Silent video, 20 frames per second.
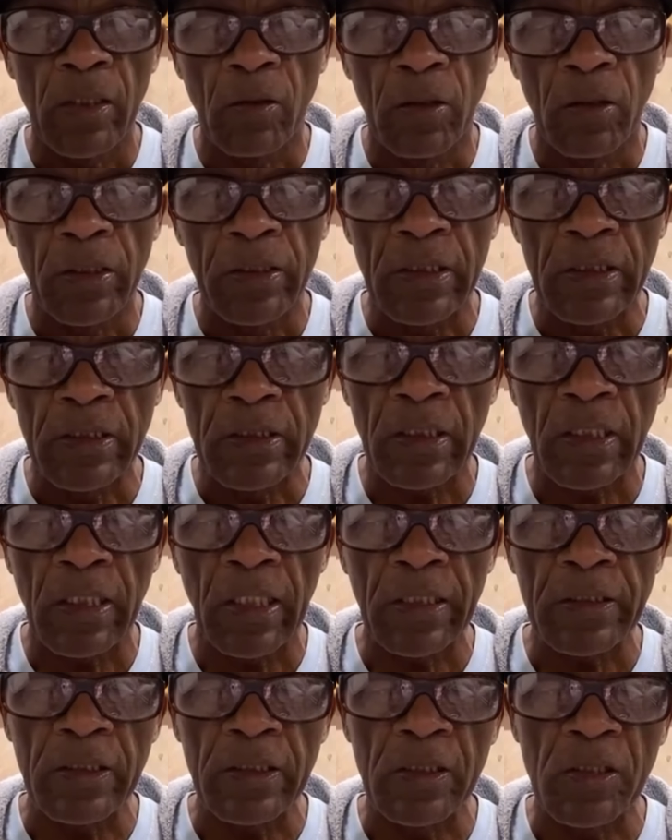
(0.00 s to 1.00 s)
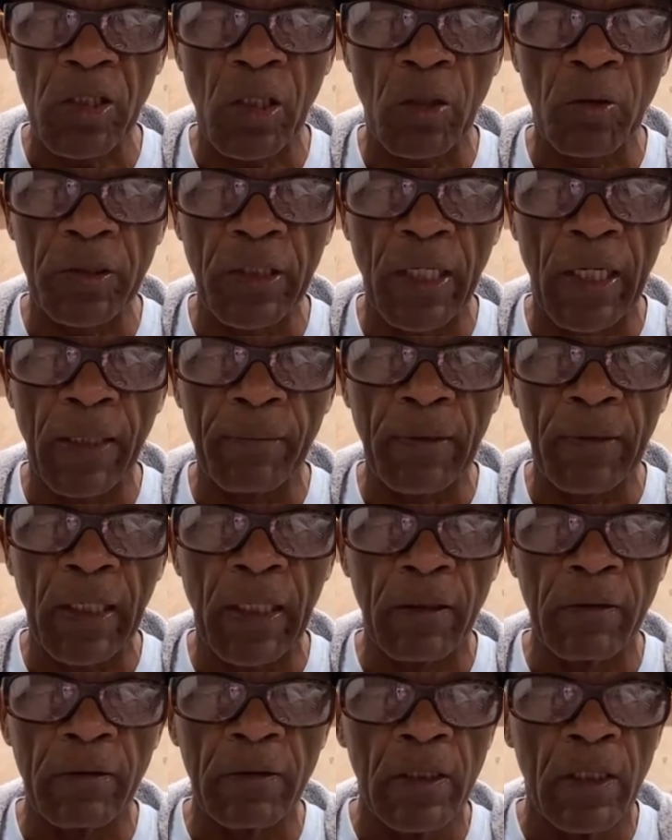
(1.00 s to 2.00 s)
just cuts the show time
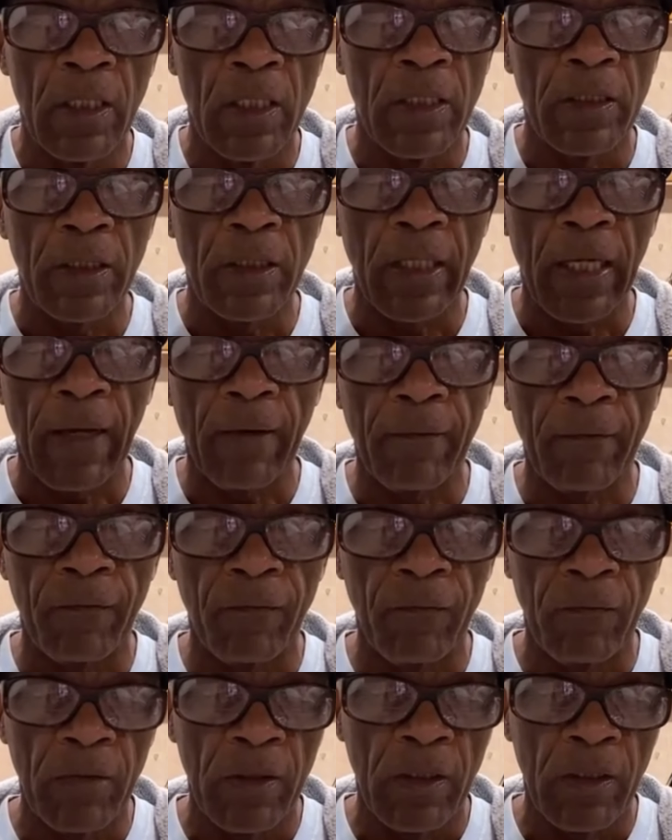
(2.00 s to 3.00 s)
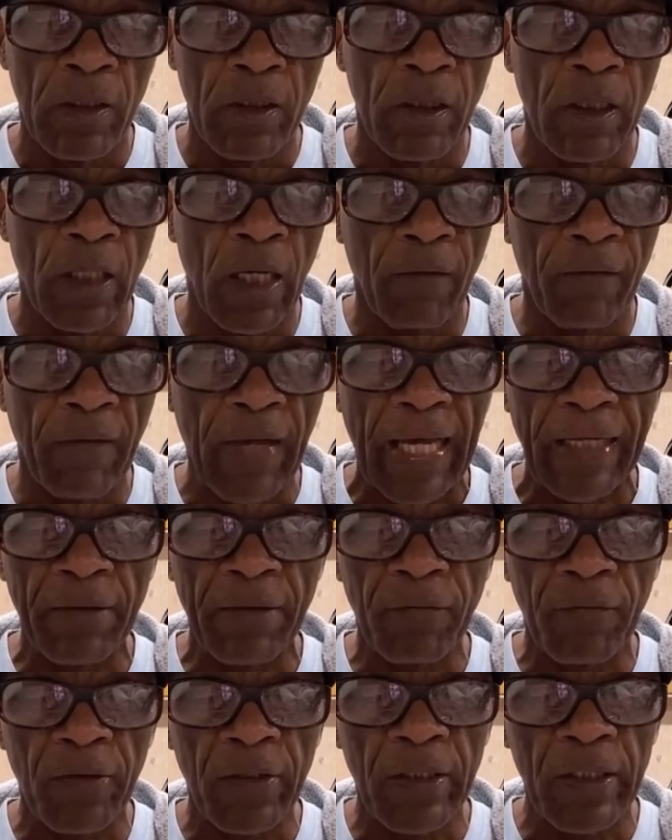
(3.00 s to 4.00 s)
down. You have
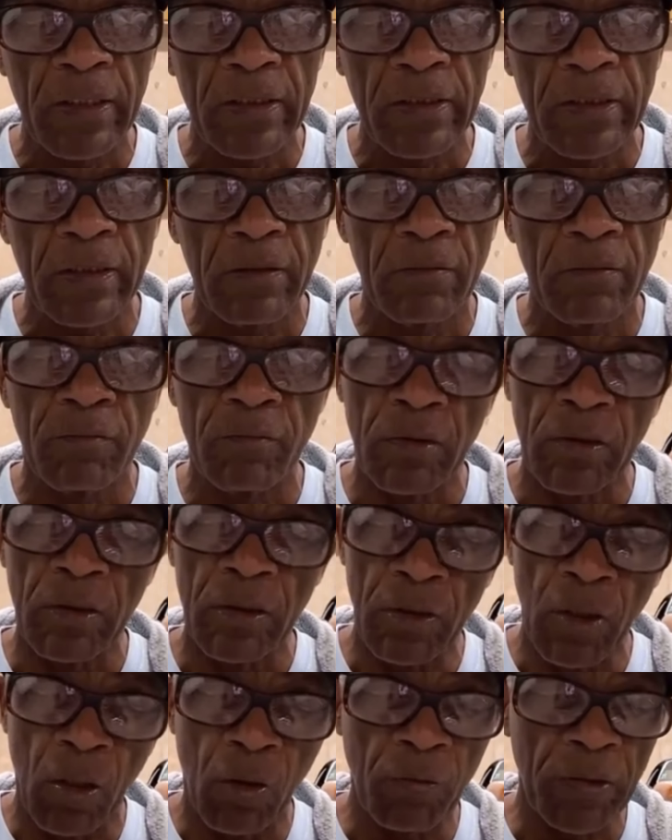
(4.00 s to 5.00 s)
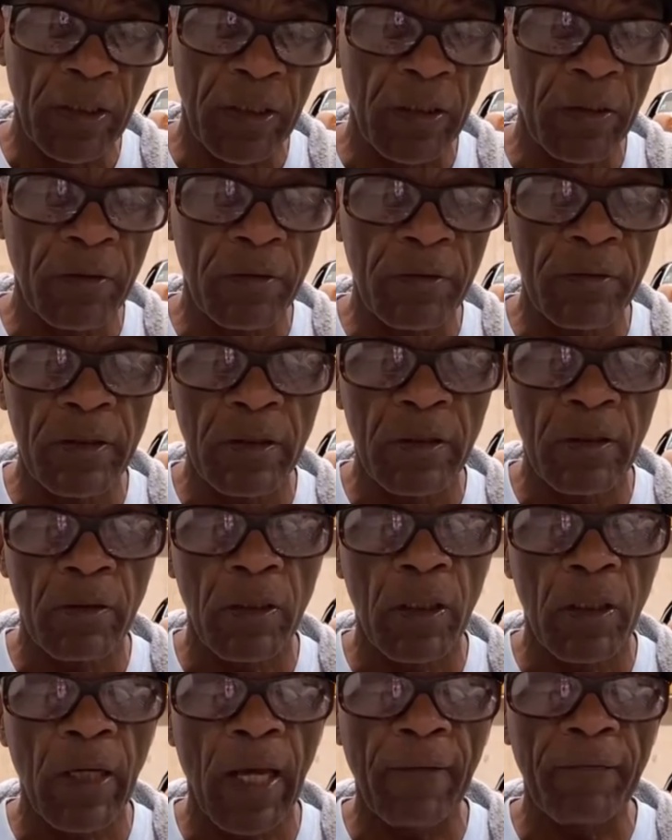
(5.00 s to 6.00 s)
antifreeze you don't use.
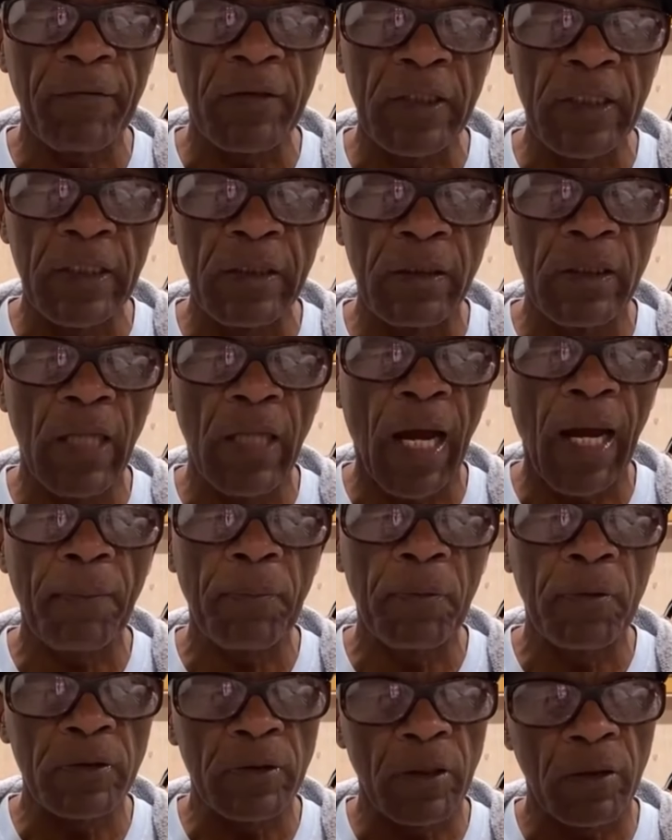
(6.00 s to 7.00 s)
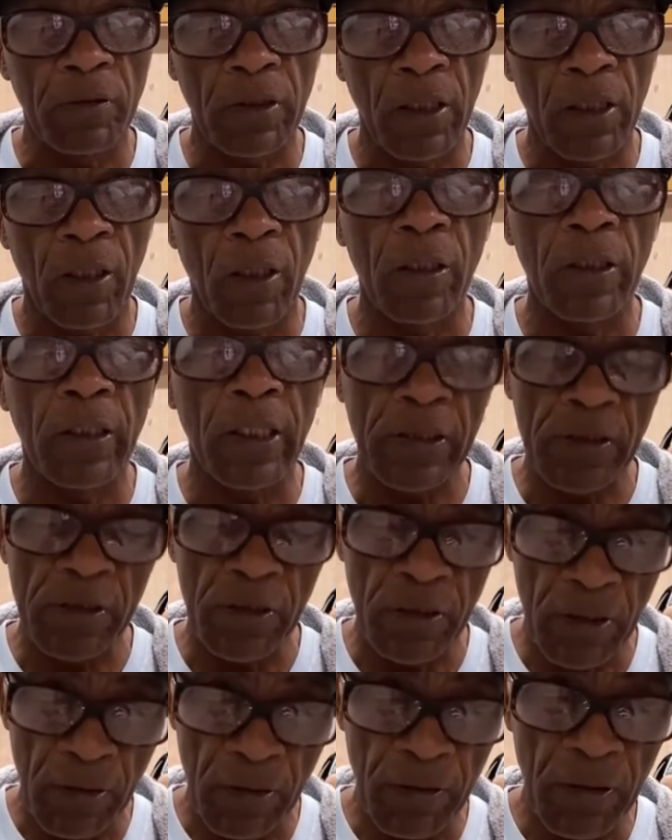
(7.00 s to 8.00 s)
You have your diapers on the car that you
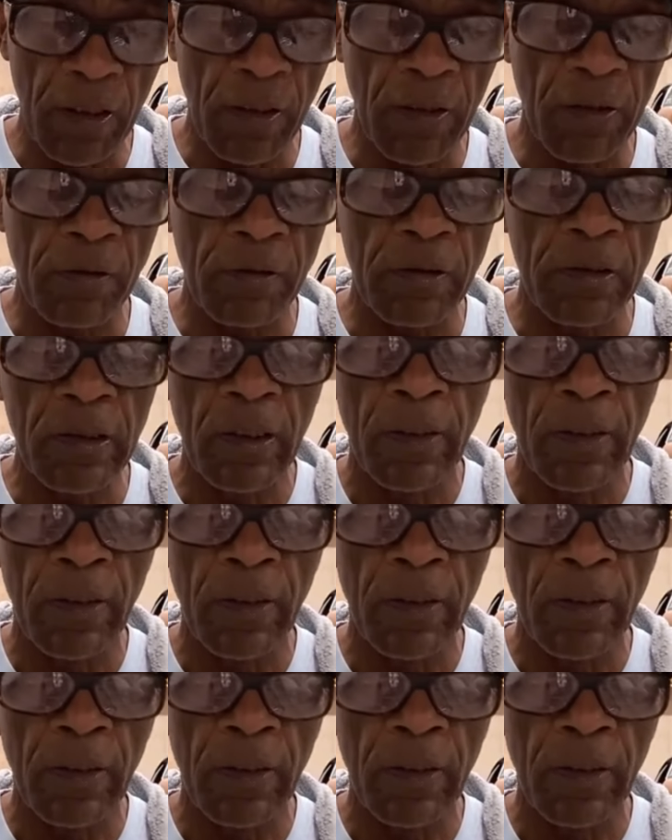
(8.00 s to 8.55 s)
do use.